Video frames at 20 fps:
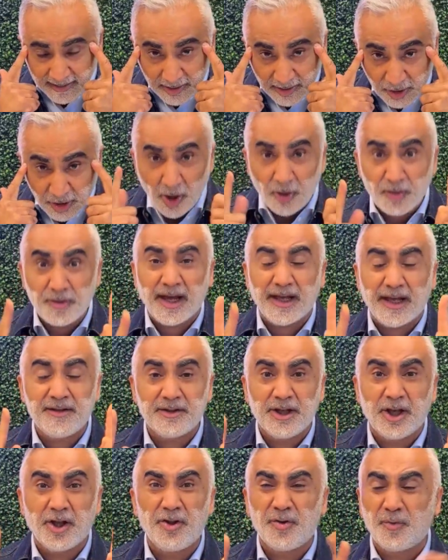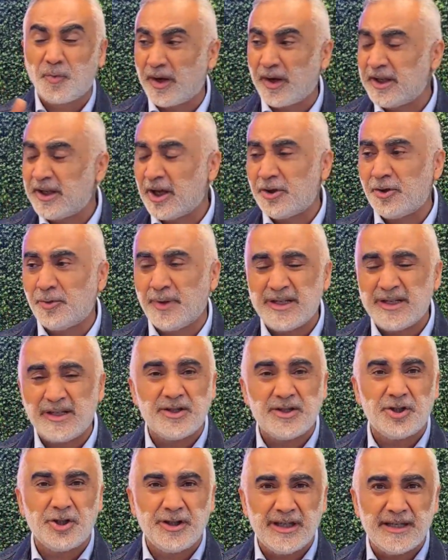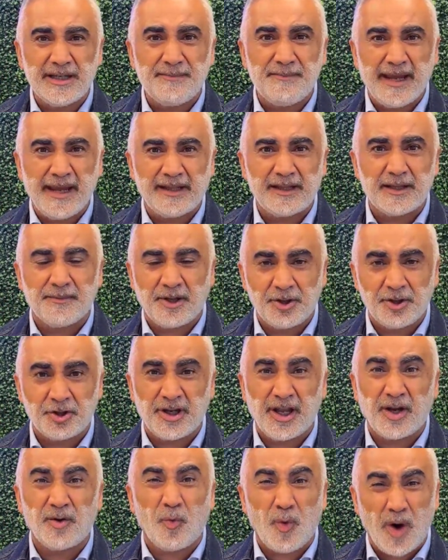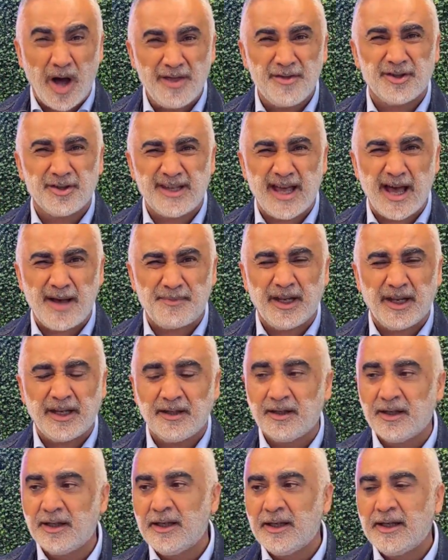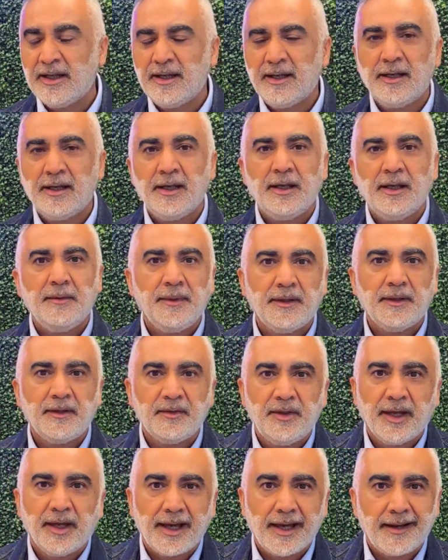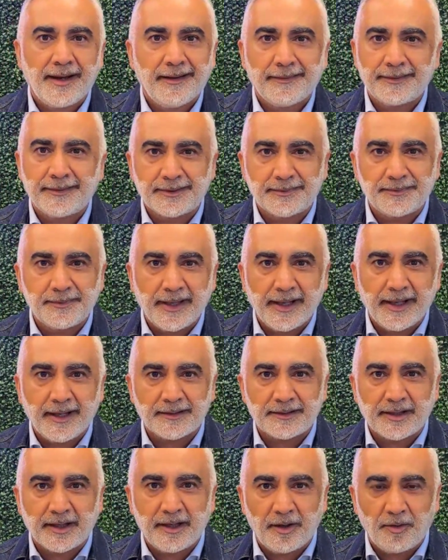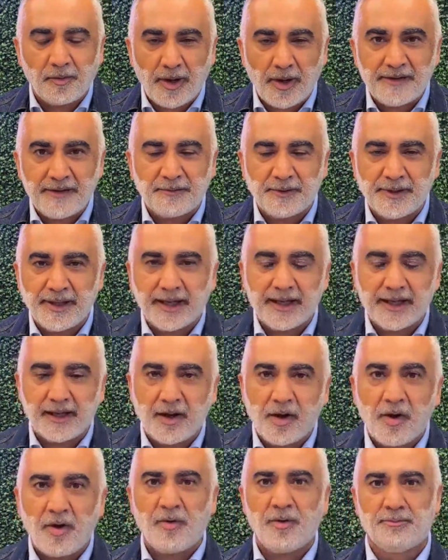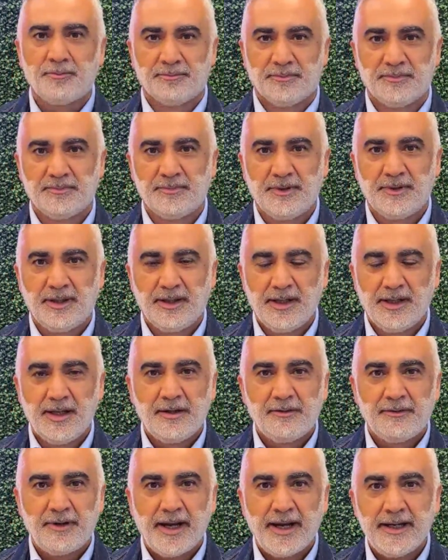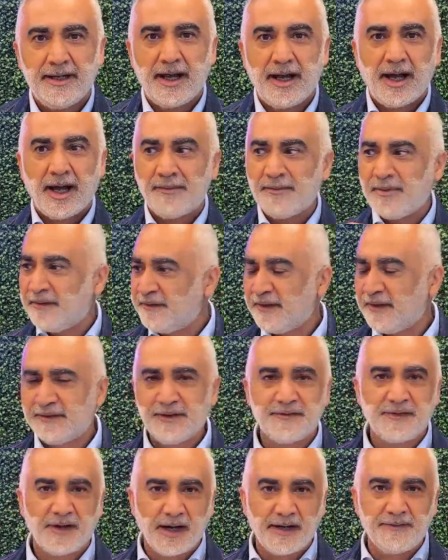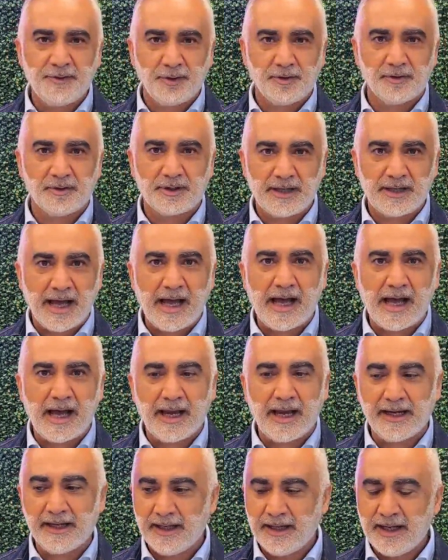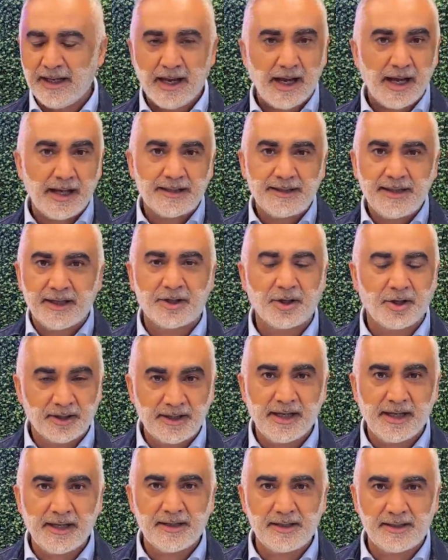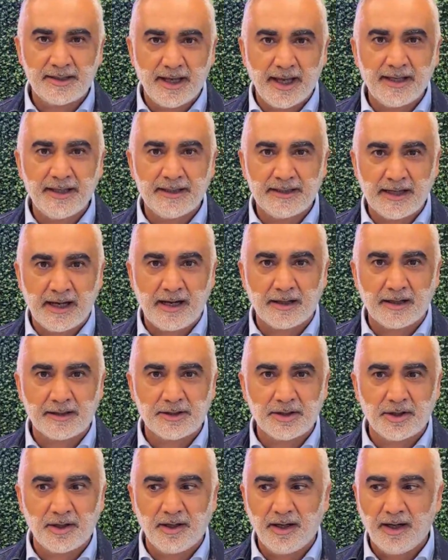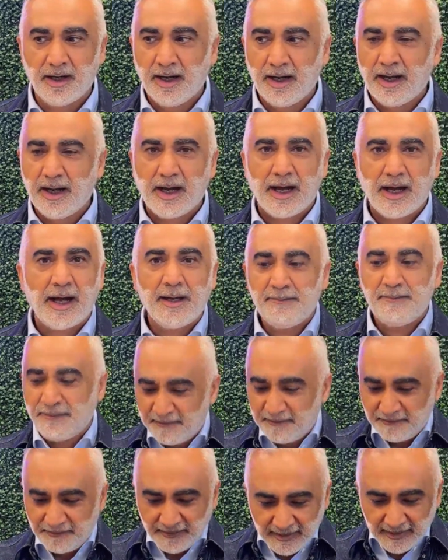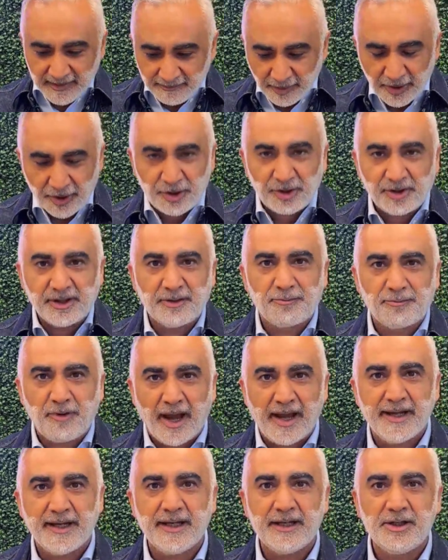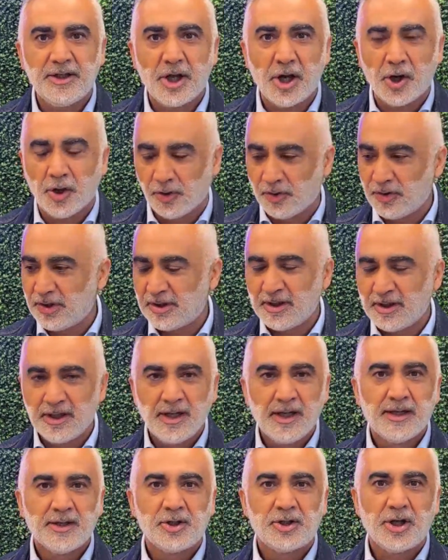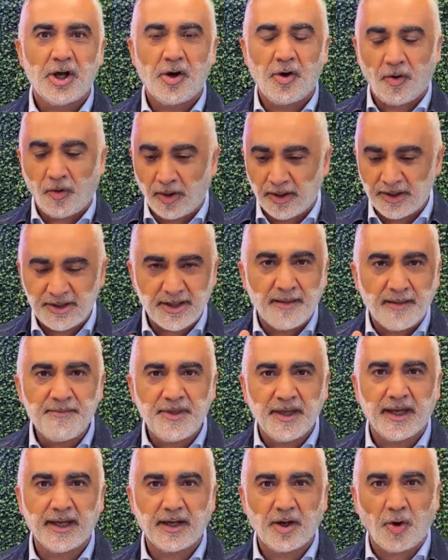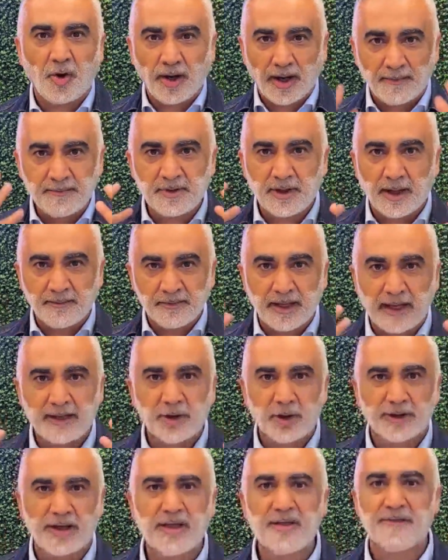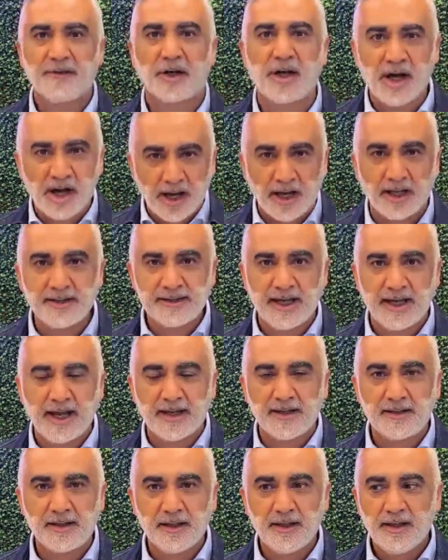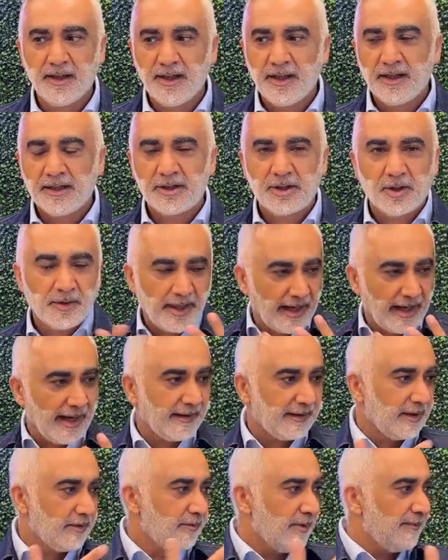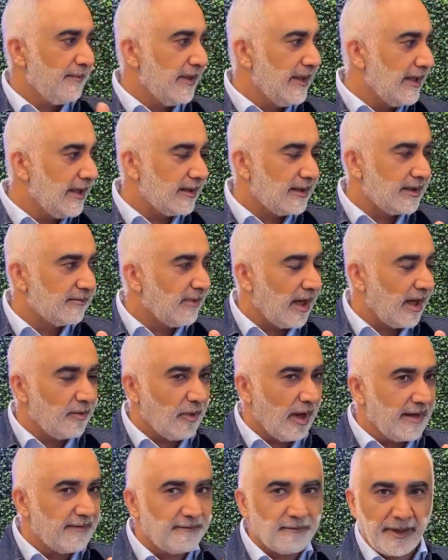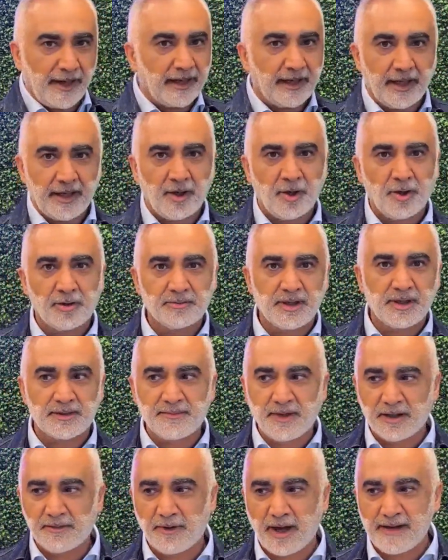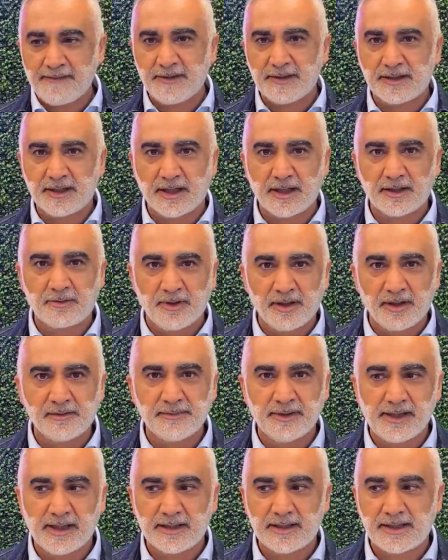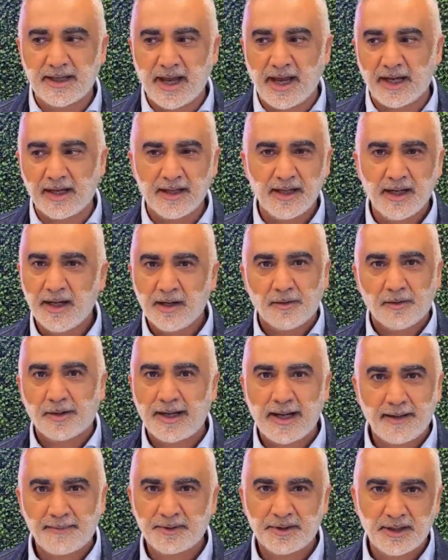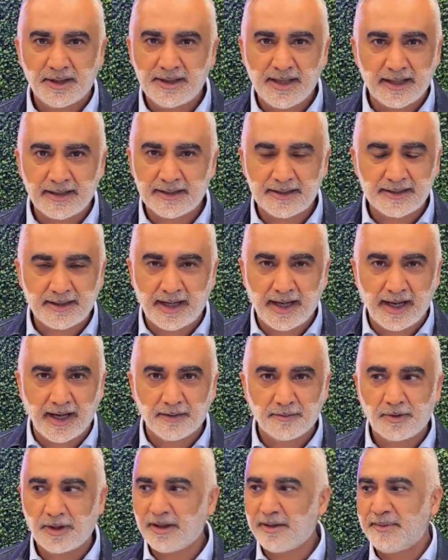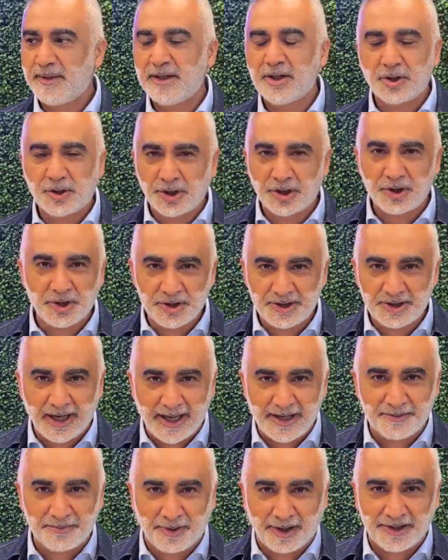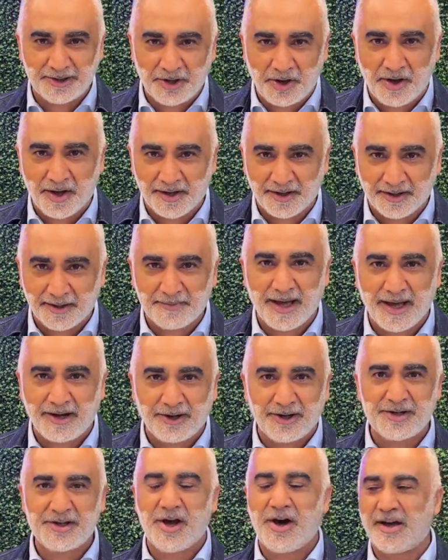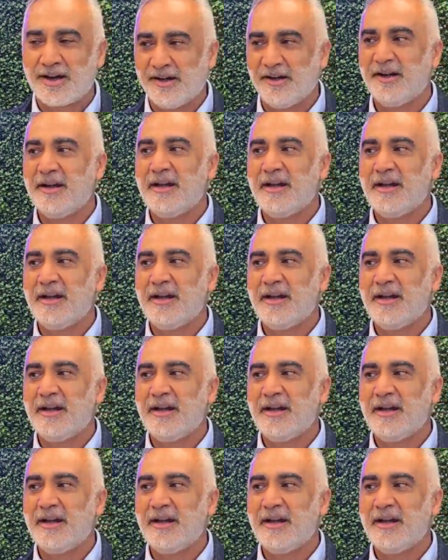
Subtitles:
so that one of the other reasons you need to make them understand why this is happening, because they gotta explain it to their wife when they get home, right? I'm a 55-year-old guy. I take our kids to any doctor. I'm feverishly writing notes, or I'm like looking for content so that I can repeat it to my wife when I get home, because my wife is going to grill me and say, what happened to the dentist today? What did the pediatrician say to our daughter about our daughter?